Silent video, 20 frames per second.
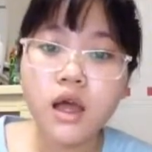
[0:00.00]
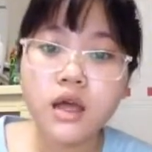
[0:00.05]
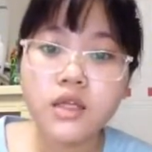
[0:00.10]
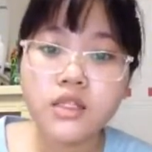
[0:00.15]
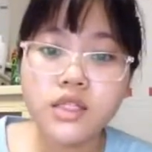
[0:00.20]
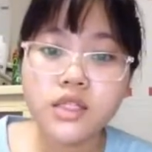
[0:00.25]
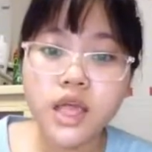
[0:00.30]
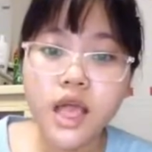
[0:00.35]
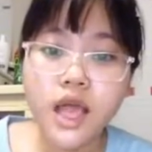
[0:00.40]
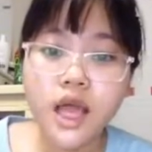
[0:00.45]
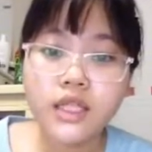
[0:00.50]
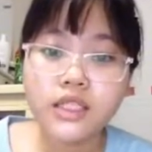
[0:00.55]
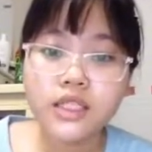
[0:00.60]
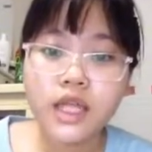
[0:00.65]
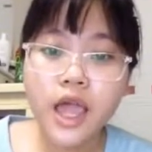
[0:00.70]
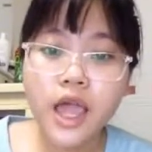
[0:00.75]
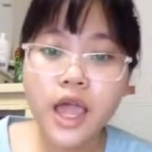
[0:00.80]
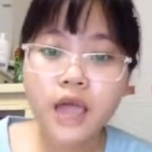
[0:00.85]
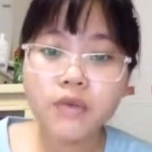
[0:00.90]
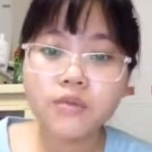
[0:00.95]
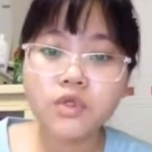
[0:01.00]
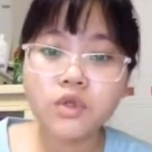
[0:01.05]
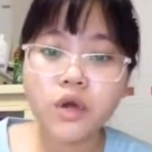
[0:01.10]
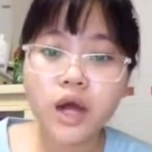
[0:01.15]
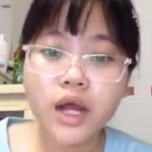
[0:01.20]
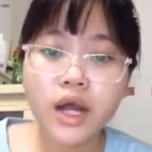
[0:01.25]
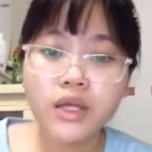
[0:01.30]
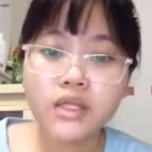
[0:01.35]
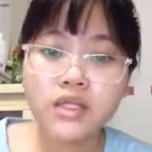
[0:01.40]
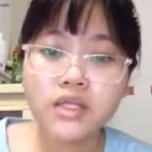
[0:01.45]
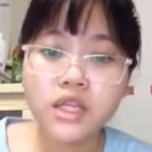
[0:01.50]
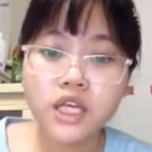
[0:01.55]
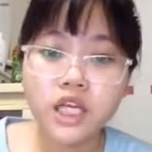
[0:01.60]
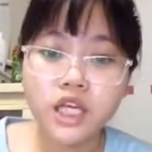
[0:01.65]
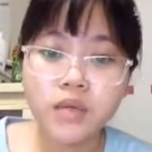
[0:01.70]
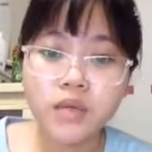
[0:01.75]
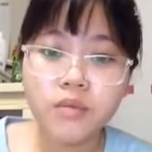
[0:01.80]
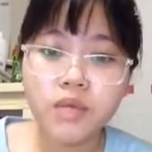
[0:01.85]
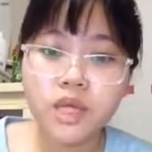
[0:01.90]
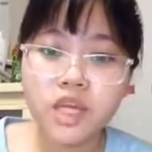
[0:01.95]
she had come to ask
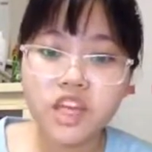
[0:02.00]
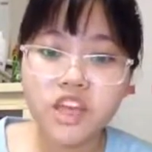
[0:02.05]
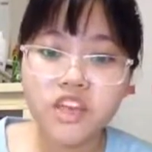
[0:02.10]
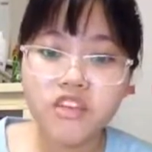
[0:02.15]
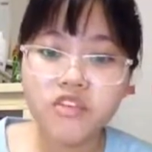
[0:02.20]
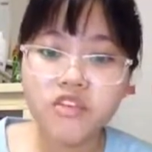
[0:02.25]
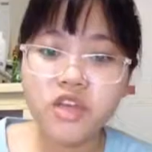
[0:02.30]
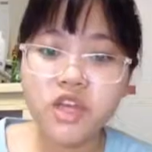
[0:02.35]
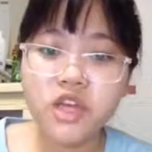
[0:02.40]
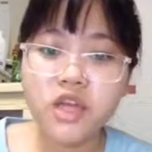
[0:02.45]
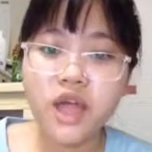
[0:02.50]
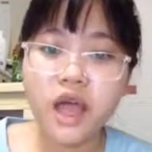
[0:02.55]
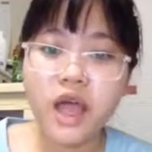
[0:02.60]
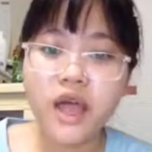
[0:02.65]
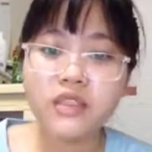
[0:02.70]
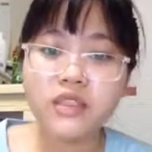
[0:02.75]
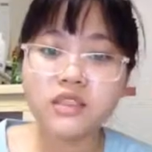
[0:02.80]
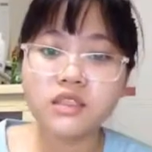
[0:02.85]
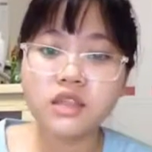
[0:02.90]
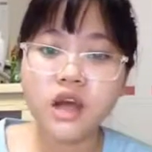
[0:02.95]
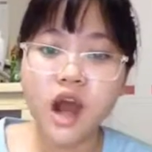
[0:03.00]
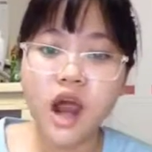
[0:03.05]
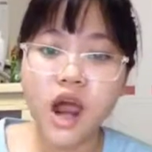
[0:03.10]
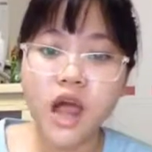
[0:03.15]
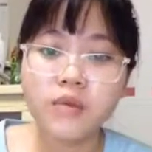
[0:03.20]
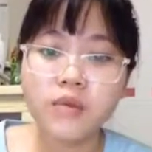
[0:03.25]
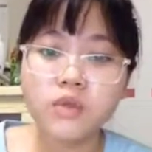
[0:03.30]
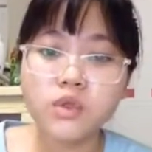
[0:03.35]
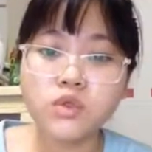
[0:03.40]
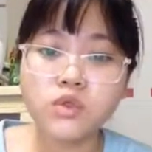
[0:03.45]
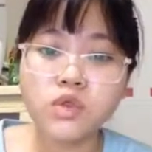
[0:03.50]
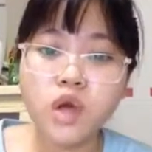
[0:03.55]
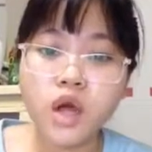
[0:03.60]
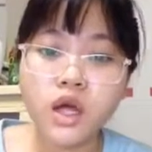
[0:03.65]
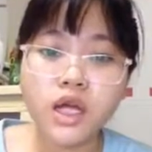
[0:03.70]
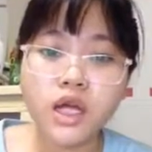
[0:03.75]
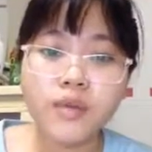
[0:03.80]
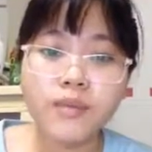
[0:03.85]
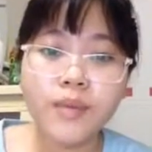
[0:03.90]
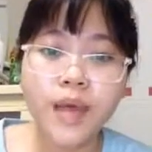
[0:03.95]
him if he had time to
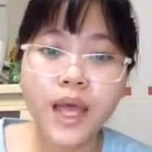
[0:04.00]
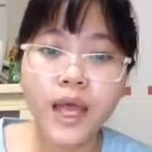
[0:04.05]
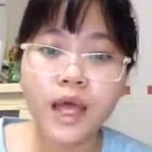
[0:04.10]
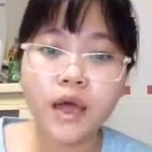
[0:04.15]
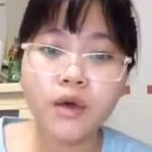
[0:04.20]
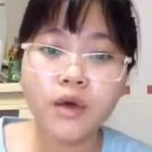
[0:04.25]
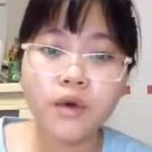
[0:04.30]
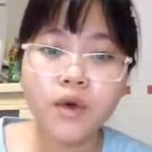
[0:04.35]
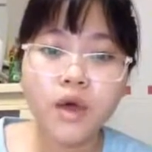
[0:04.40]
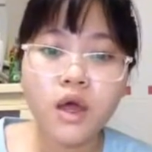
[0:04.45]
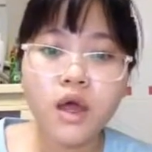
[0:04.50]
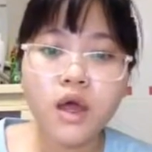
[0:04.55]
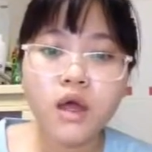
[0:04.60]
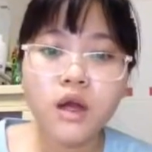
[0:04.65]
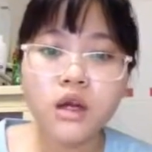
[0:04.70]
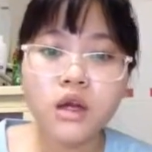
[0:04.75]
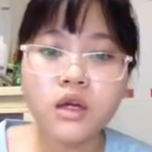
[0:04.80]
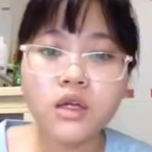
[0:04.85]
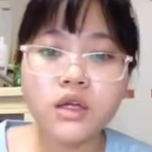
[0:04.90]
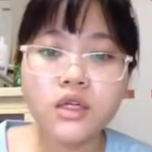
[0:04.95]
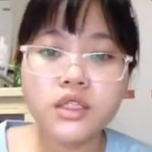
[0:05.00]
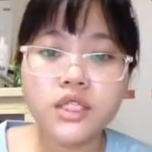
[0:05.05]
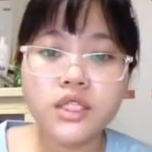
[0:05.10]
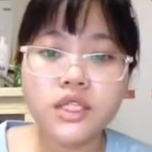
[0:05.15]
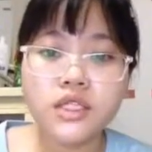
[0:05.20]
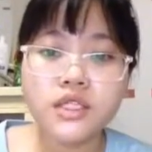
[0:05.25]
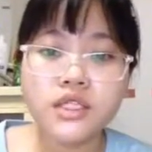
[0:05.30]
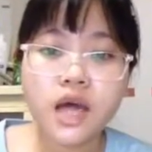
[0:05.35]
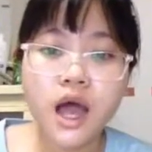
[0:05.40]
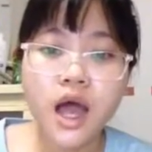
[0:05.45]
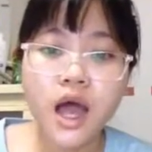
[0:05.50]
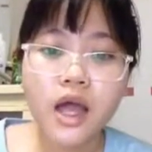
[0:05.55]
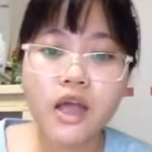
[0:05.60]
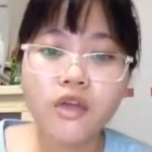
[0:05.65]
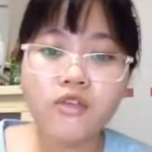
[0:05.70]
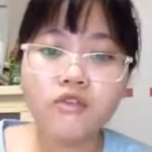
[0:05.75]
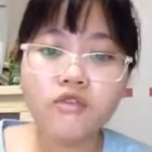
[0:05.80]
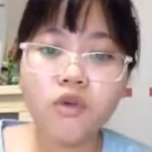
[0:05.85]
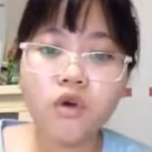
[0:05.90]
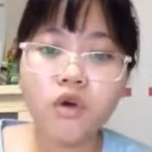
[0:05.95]
talk about her
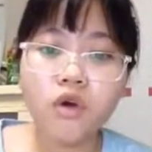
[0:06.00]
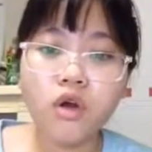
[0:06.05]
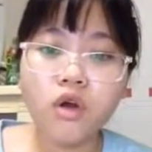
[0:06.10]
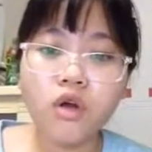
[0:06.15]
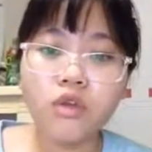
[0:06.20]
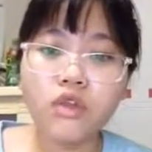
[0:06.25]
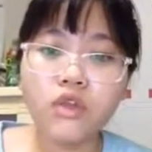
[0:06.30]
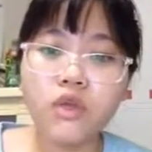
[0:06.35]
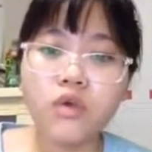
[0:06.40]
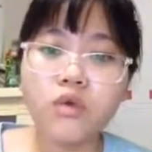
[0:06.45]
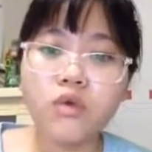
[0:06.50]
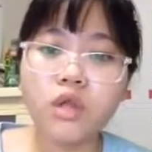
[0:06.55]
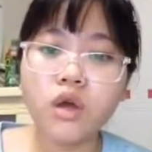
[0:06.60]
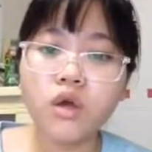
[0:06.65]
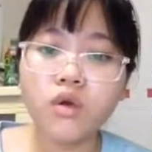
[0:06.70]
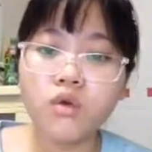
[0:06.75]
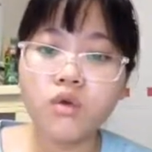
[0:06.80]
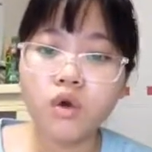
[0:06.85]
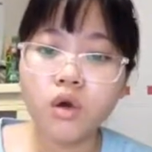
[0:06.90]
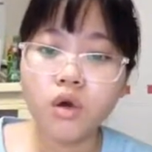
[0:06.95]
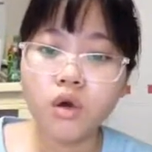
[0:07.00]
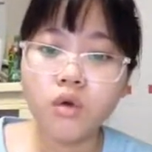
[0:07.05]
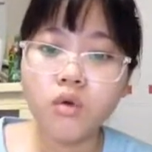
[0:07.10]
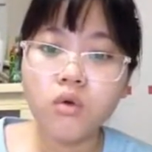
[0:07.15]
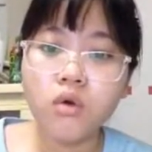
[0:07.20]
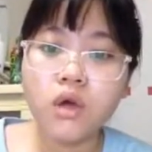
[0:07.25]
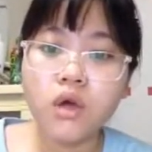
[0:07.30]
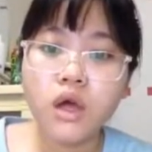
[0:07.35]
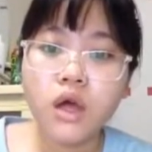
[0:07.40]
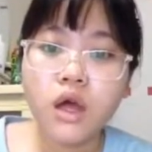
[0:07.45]
design for a new logo